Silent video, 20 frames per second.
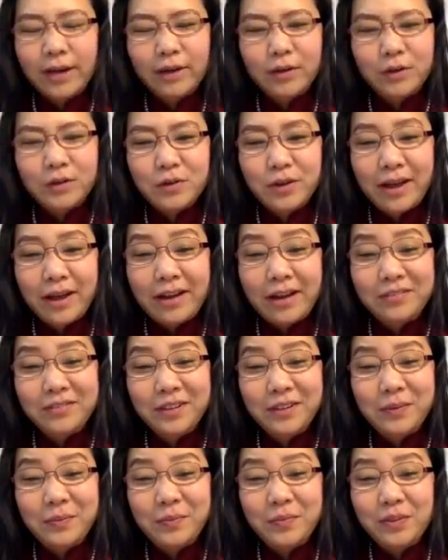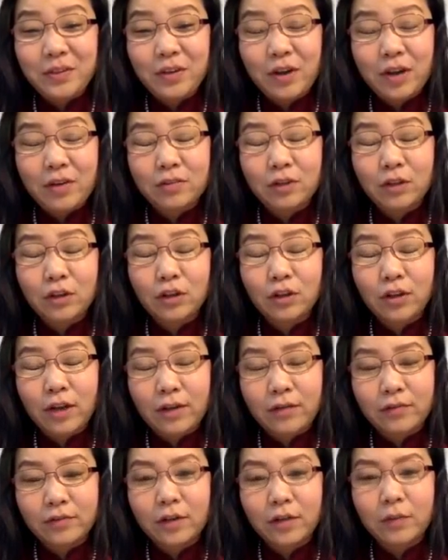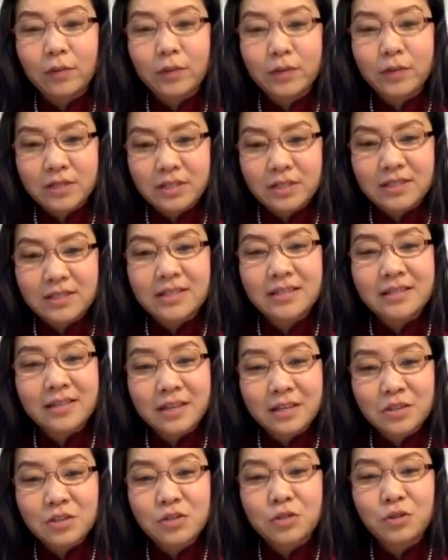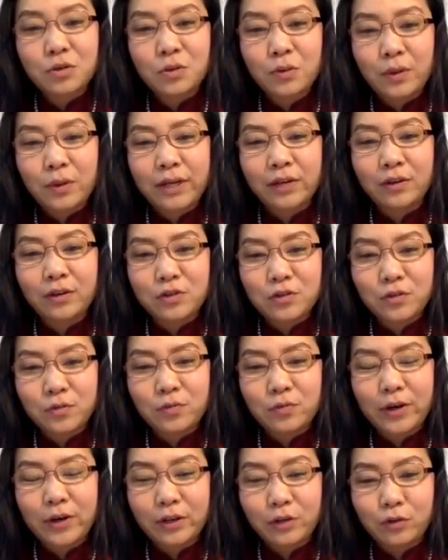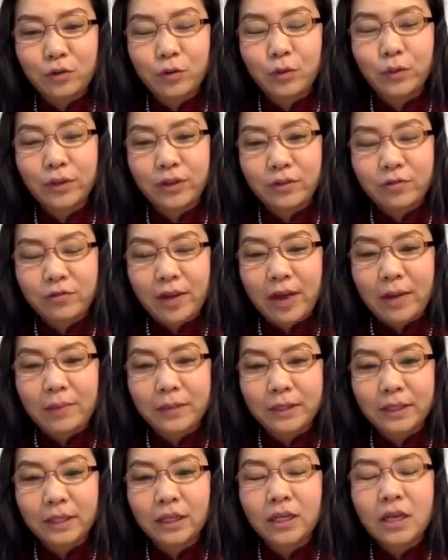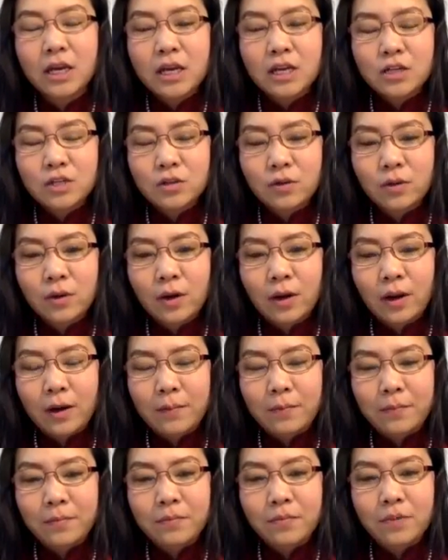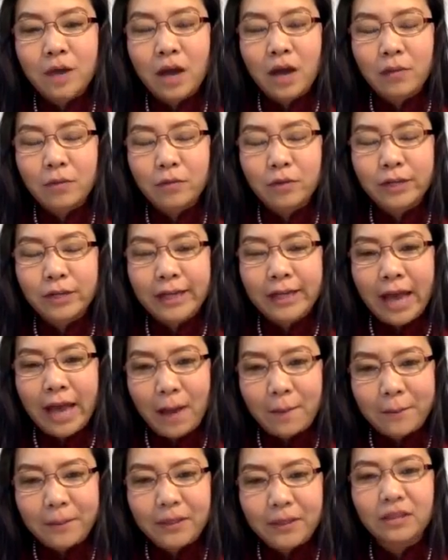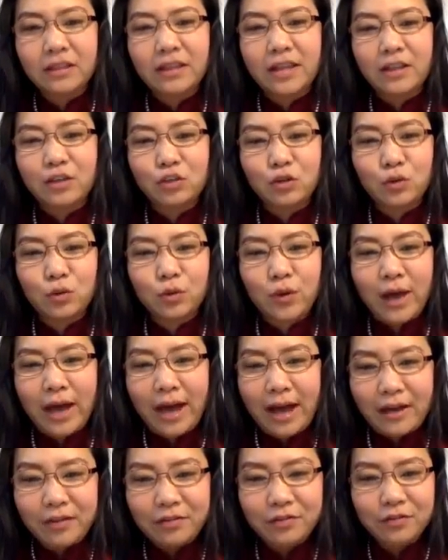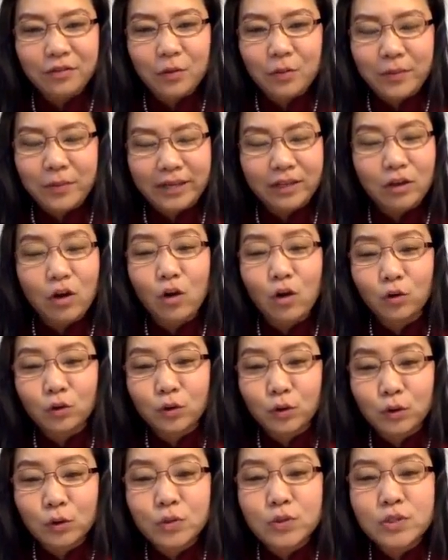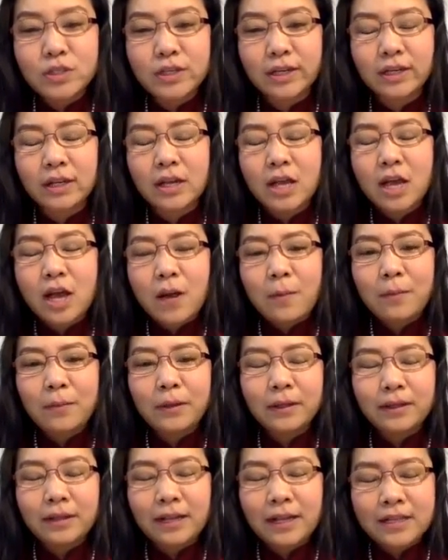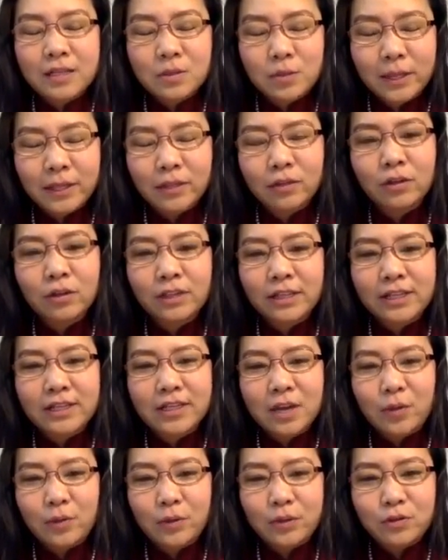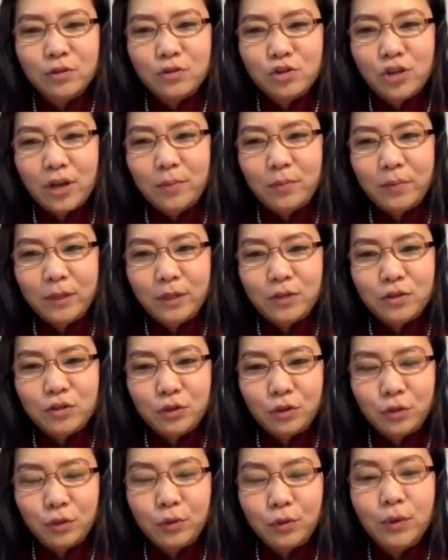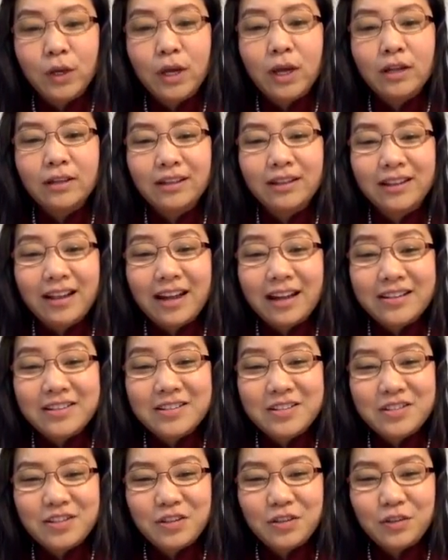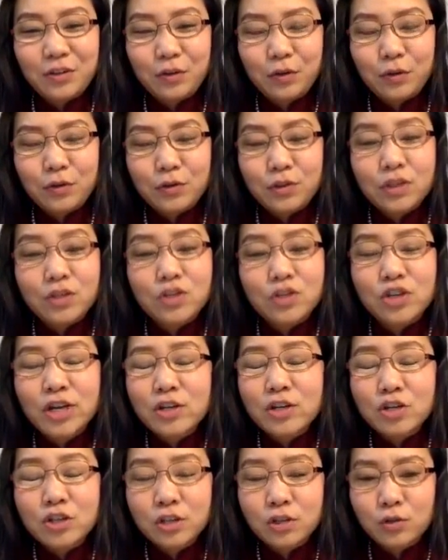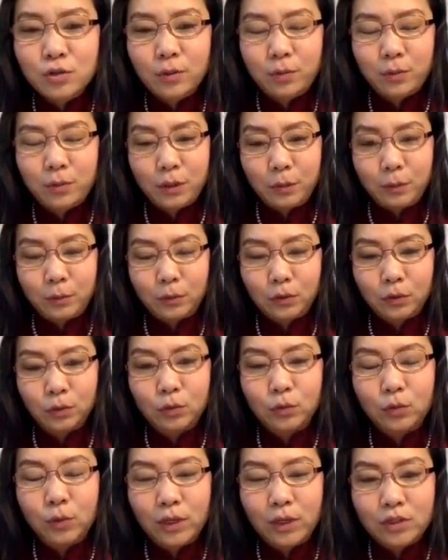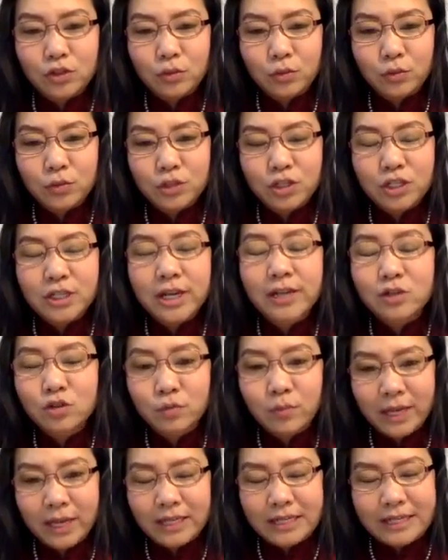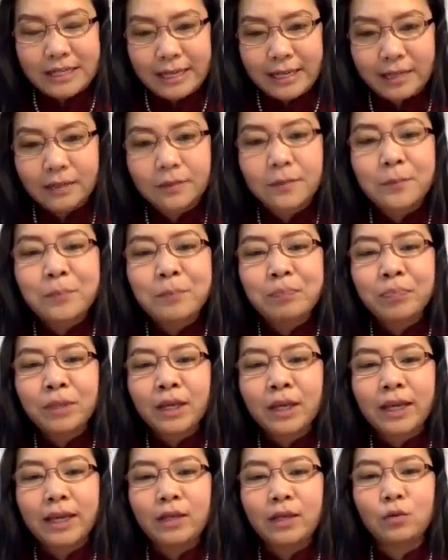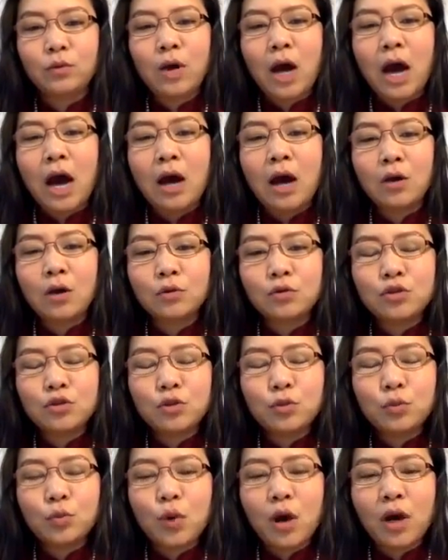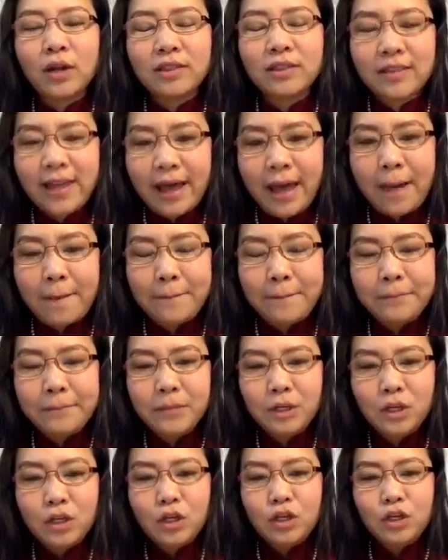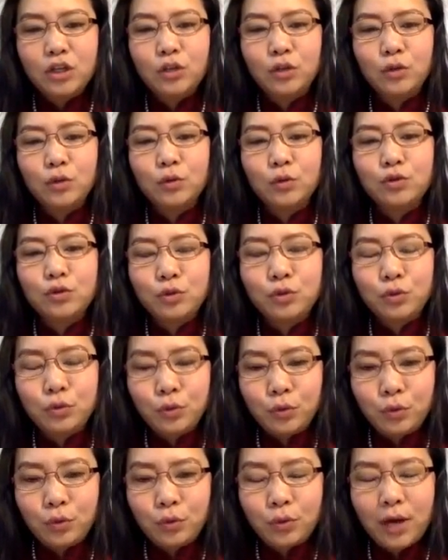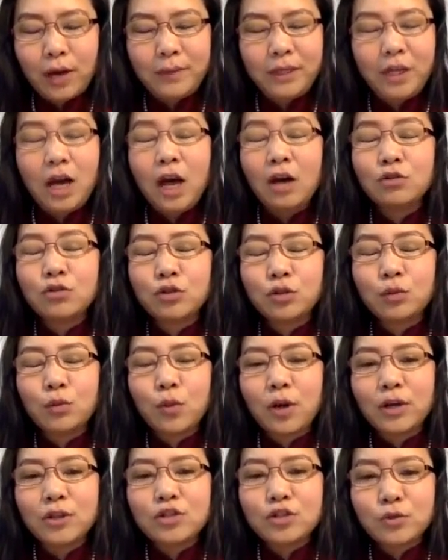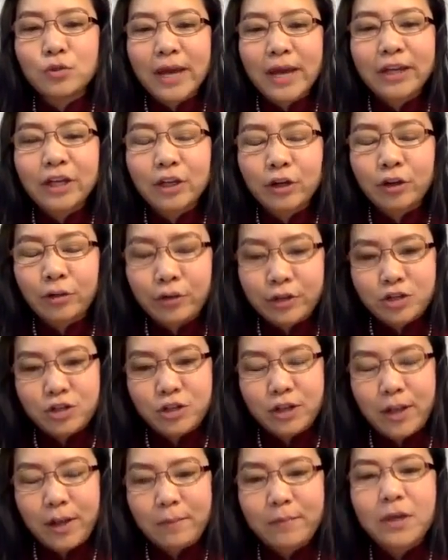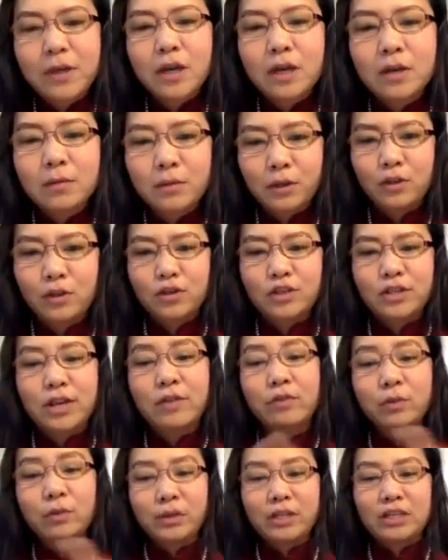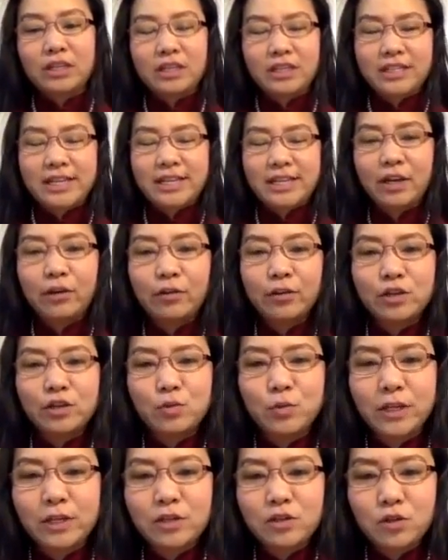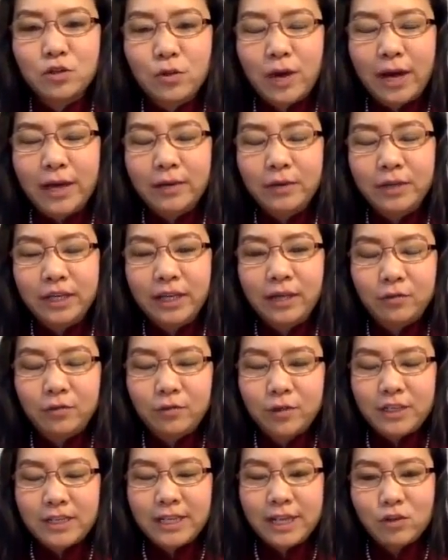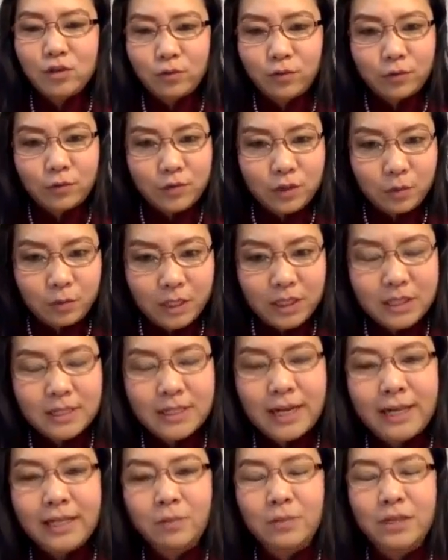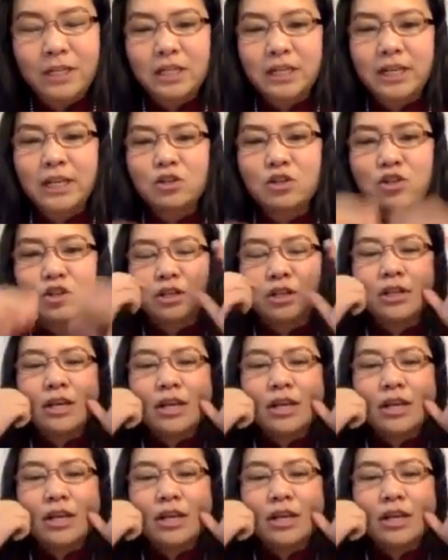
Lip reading: also have you have a lot of business success too, and also breakthrough with the family. So I'm really happy that you have made all those. And but last but not least, I want to jump into the last, suggestion to the people who want to start to meditate. And how do you want them, I mean, how do you want to encourage them? Because everybody needs encouragement. So I give the 10 to 15 minutes guided meditation,